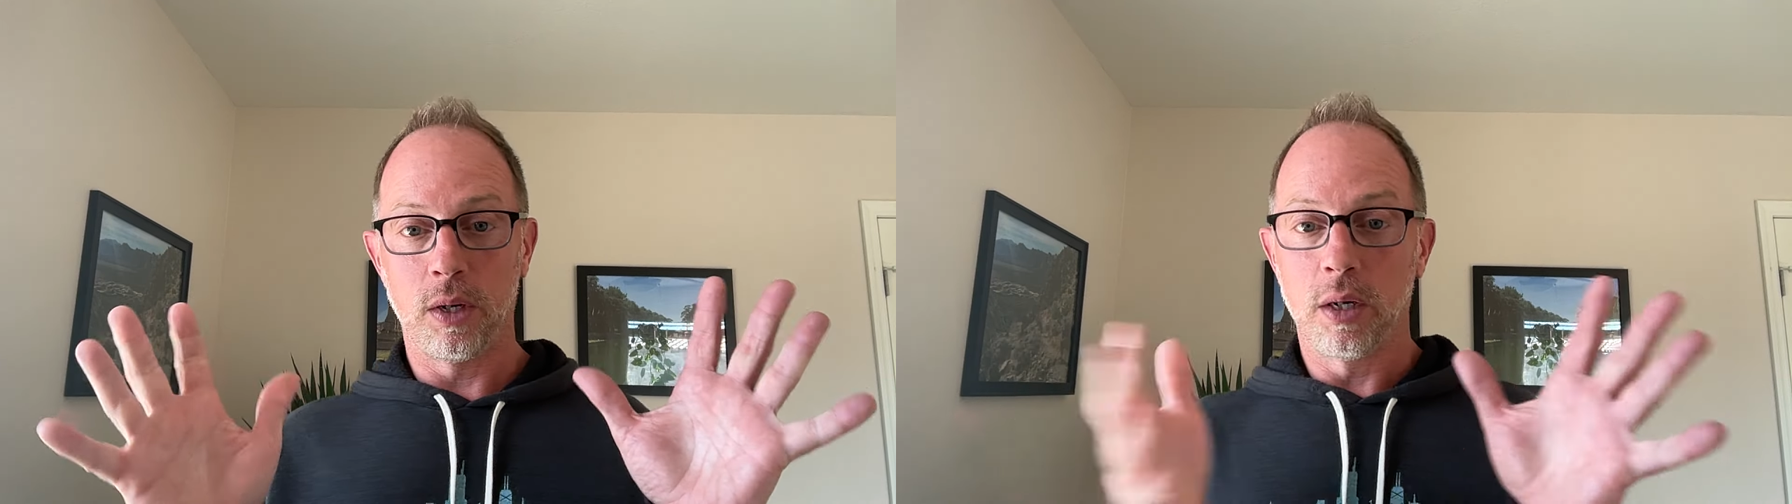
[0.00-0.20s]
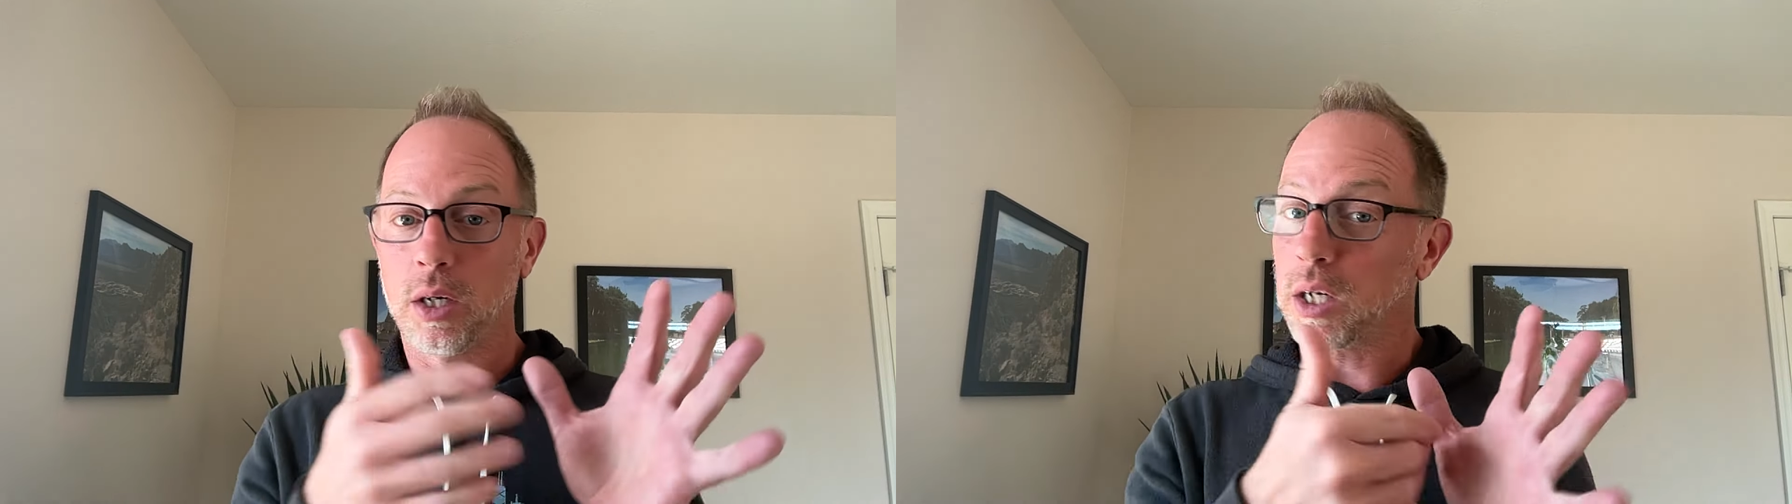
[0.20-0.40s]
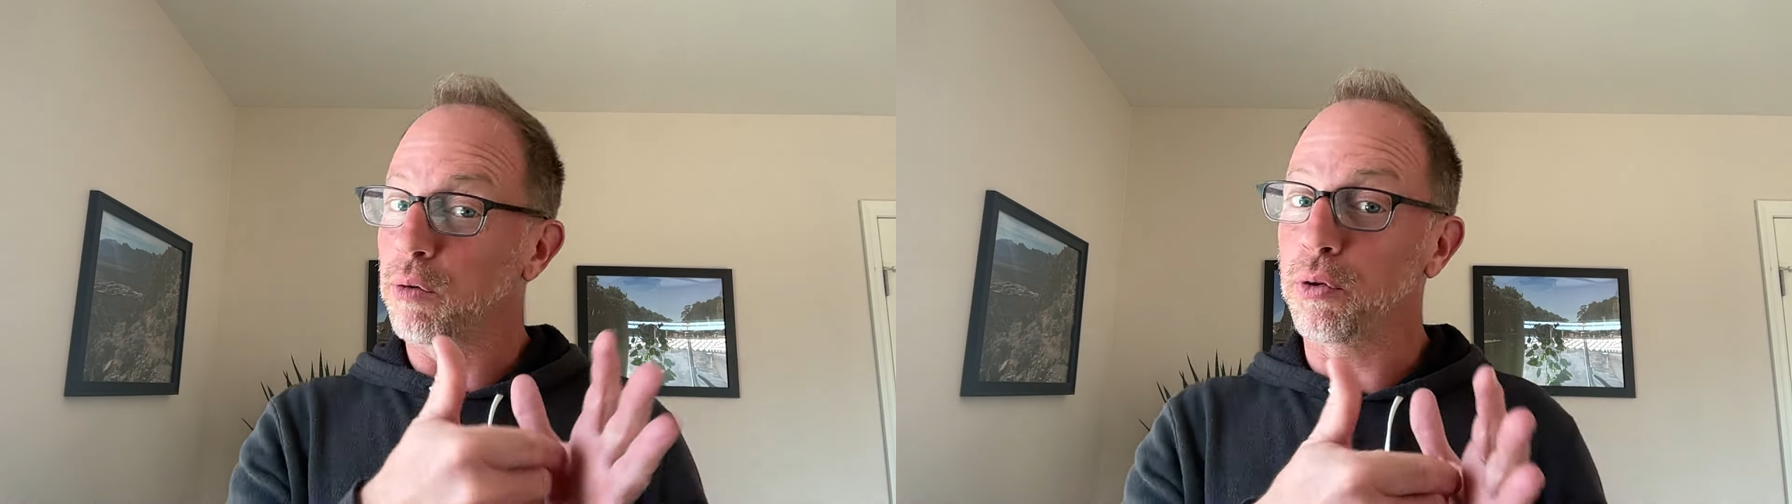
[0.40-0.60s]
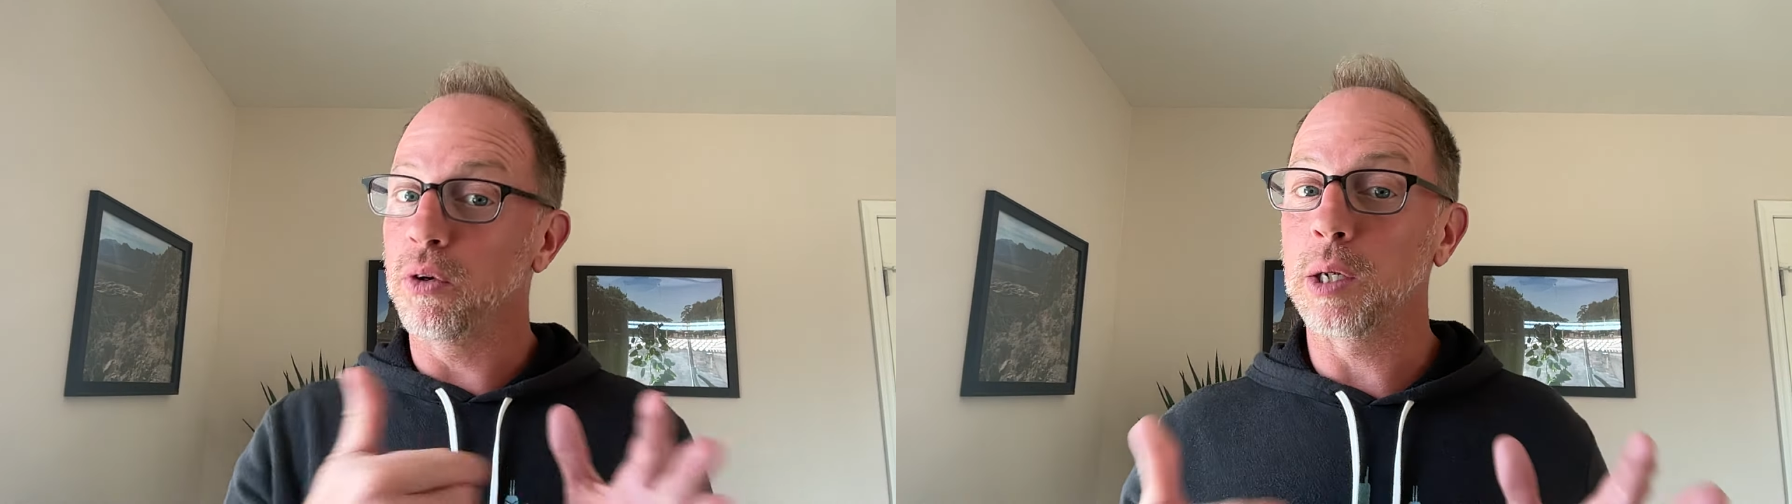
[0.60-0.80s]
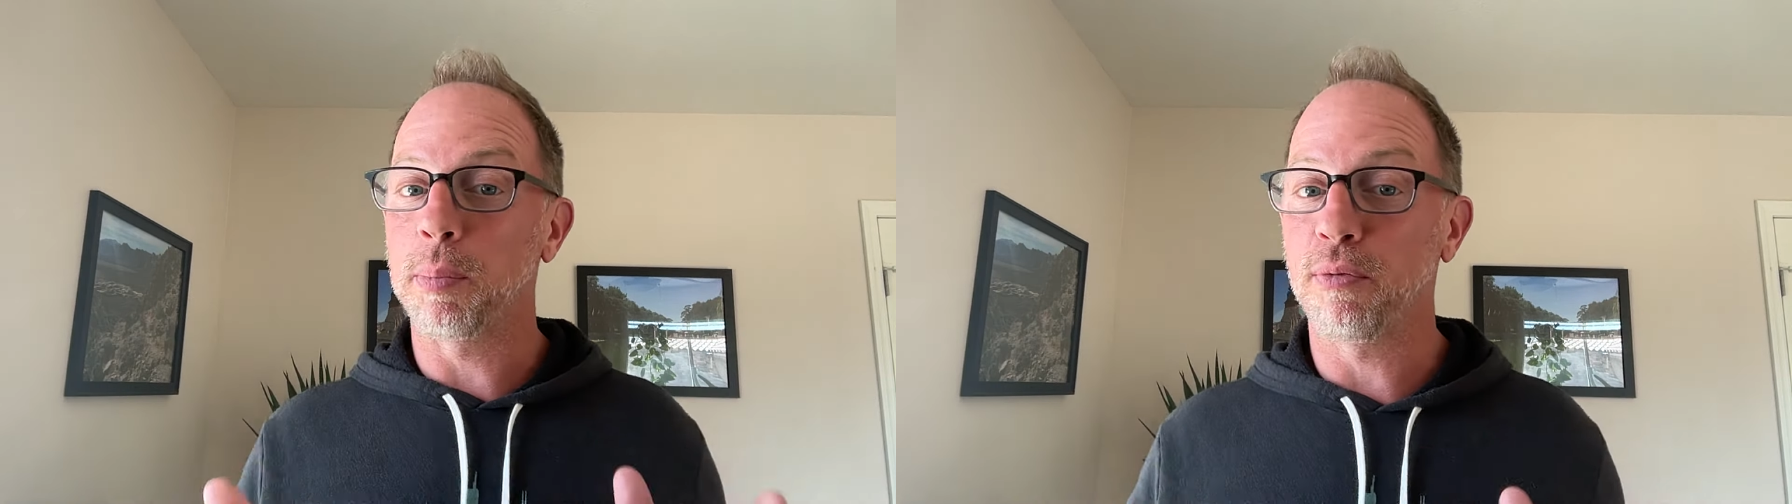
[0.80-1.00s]
Just a few
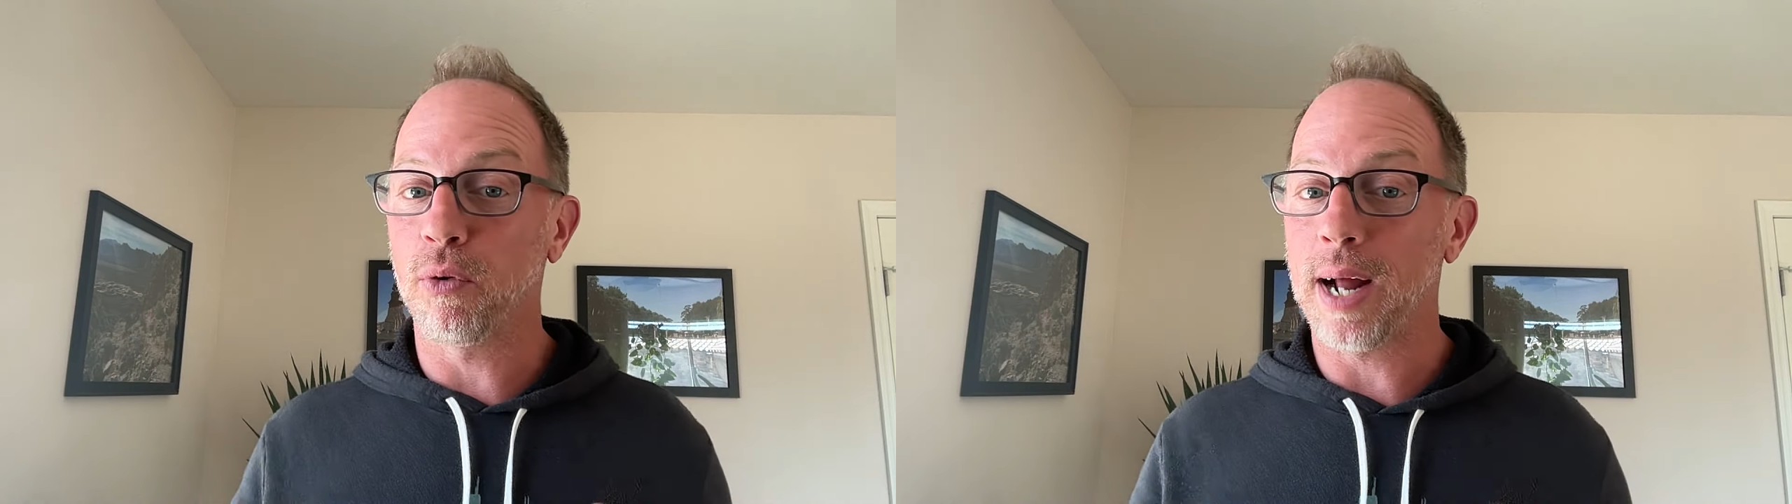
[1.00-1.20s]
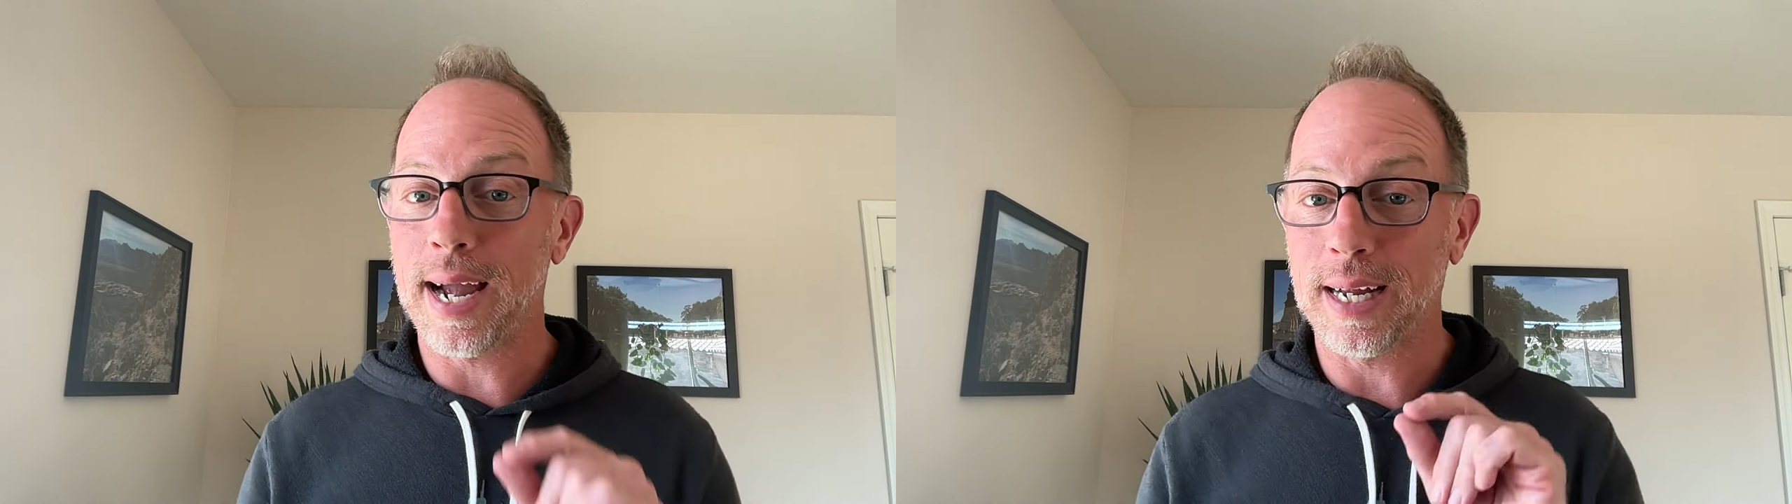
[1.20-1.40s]
years before that,